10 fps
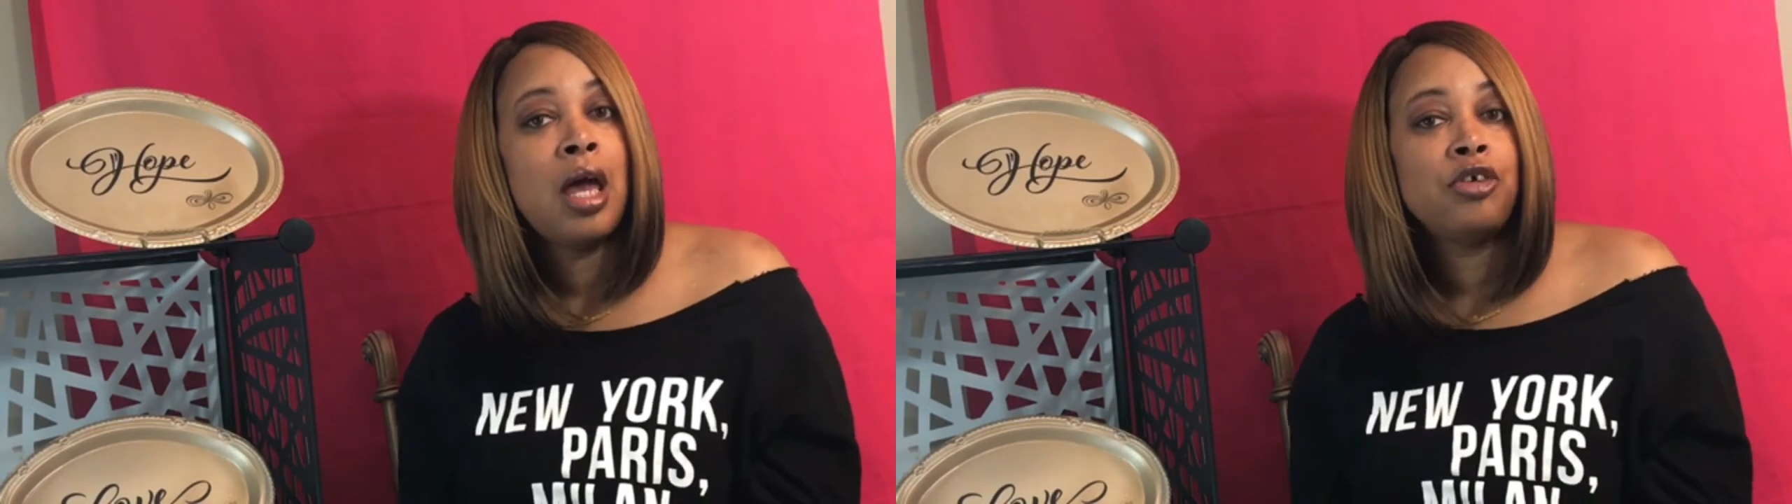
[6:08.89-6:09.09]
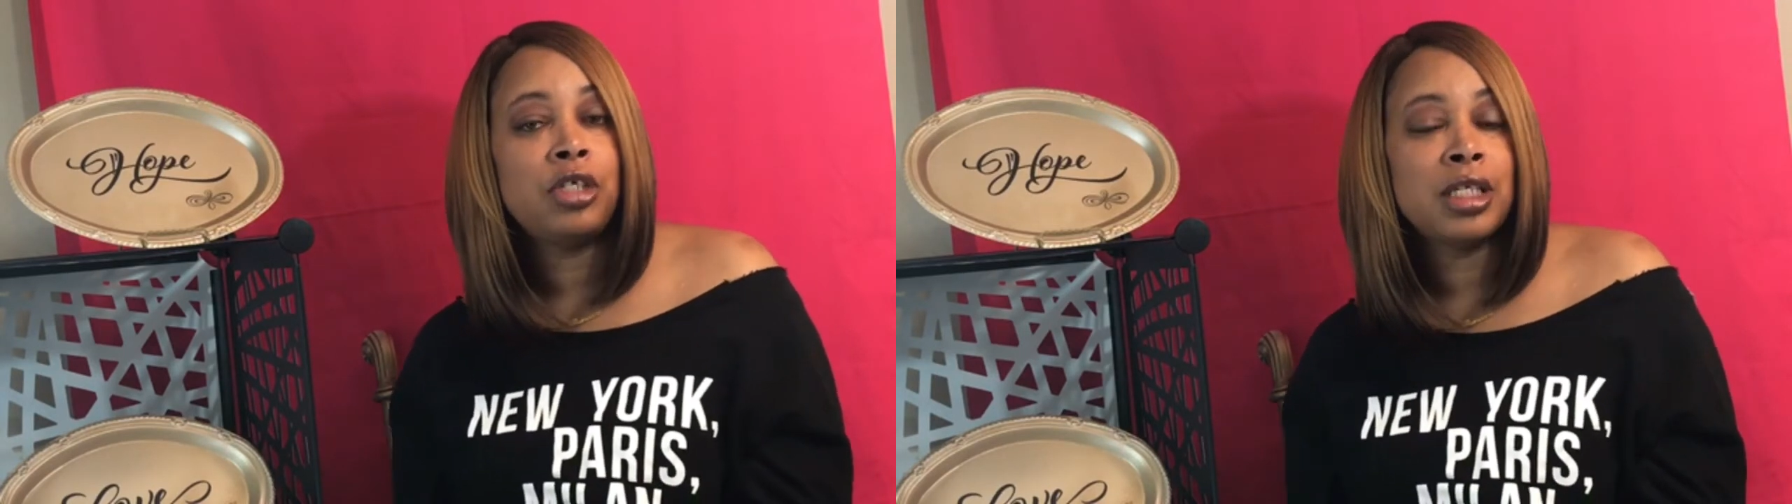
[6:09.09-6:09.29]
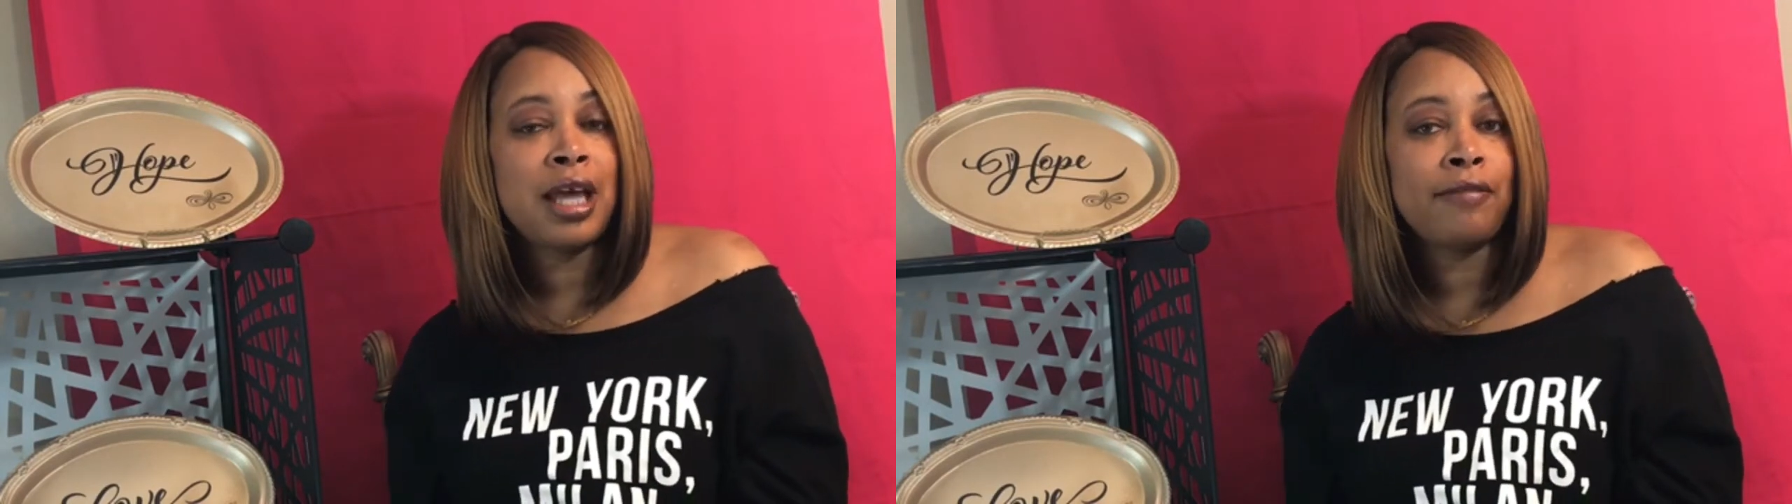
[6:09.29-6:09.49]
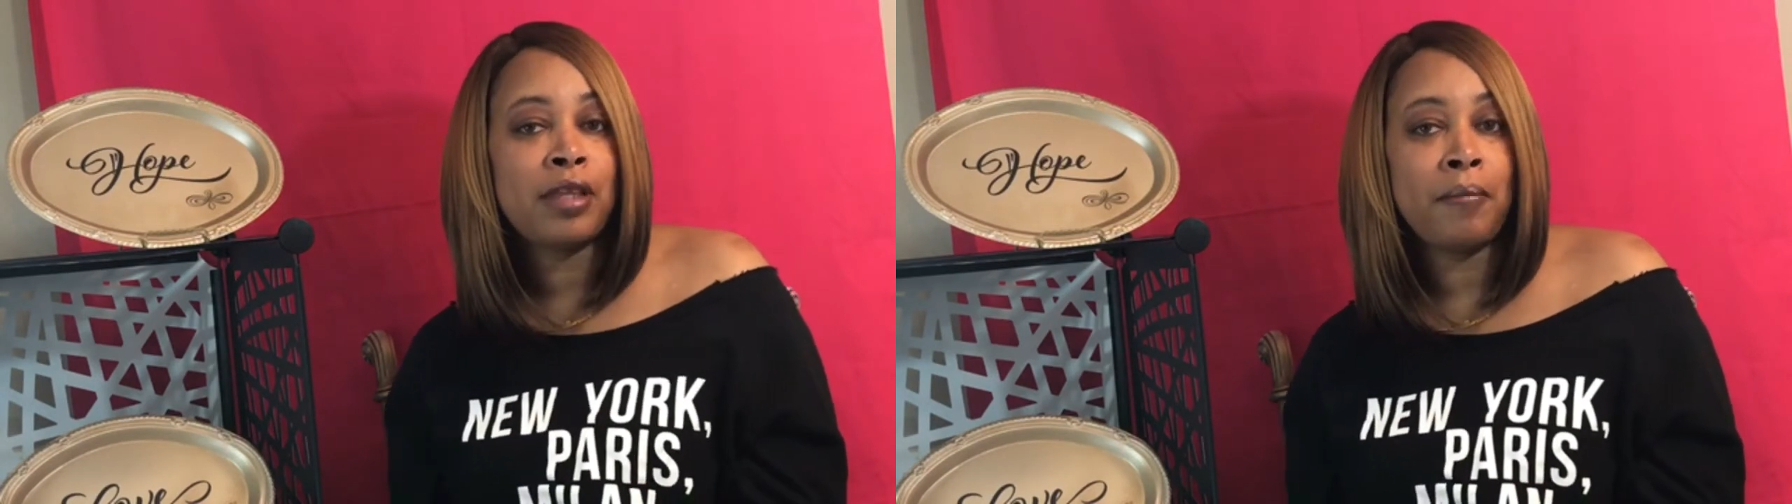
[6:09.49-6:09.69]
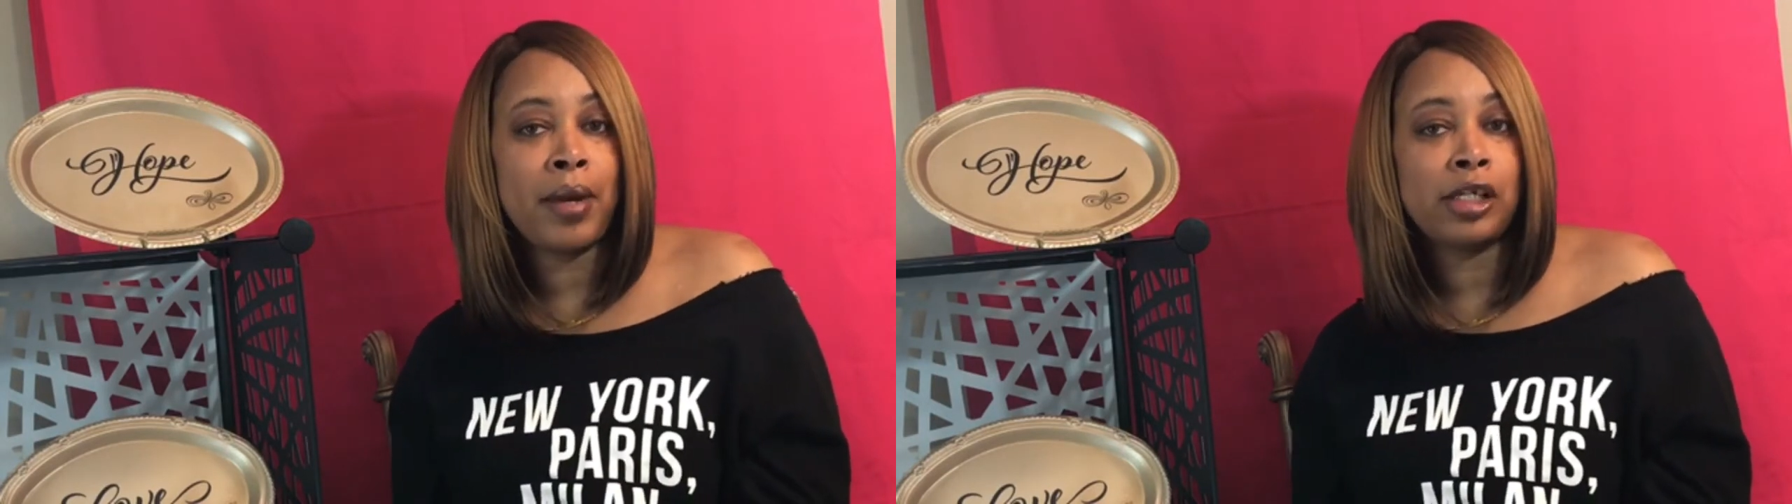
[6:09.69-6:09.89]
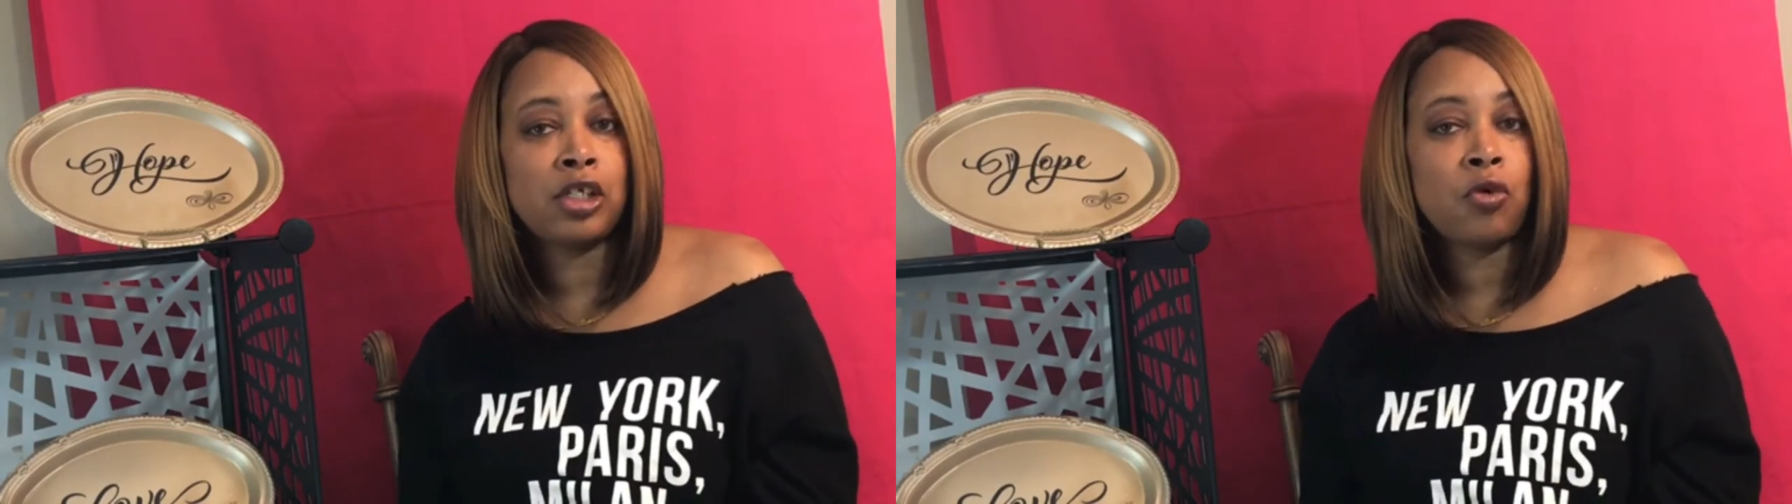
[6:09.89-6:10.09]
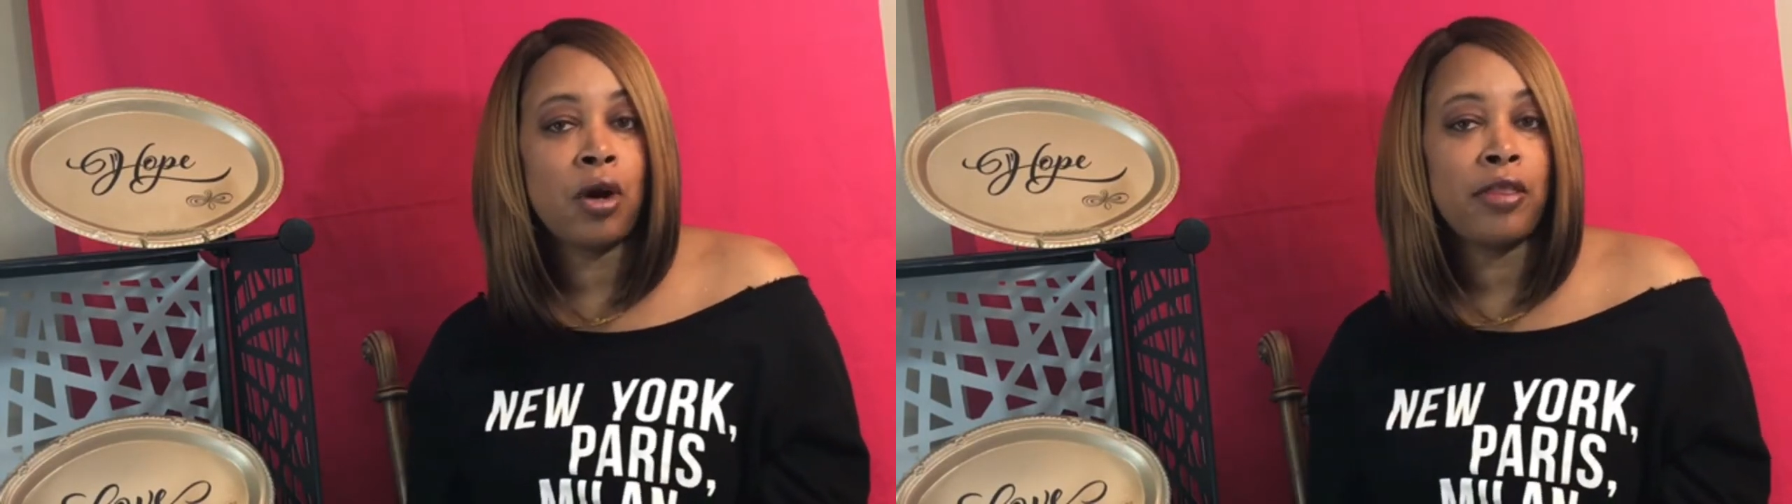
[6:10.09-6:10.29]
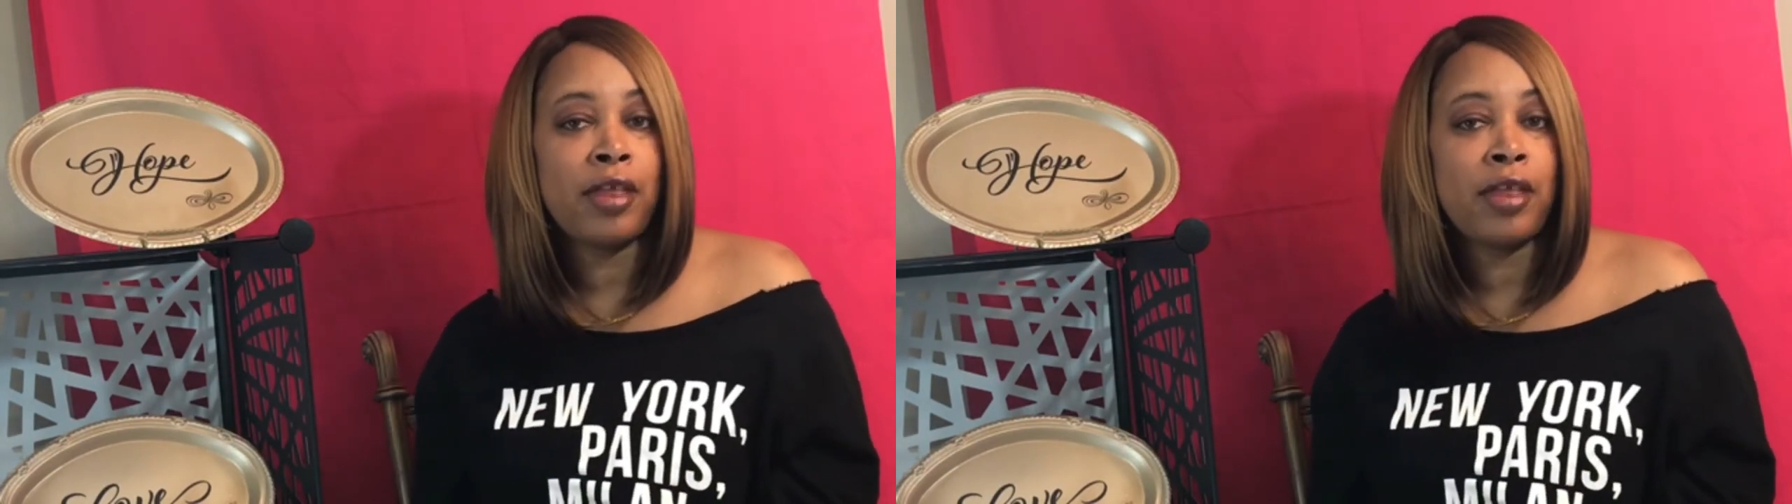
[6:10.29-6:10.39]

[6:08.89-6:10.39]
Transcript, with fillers: You just have to make sure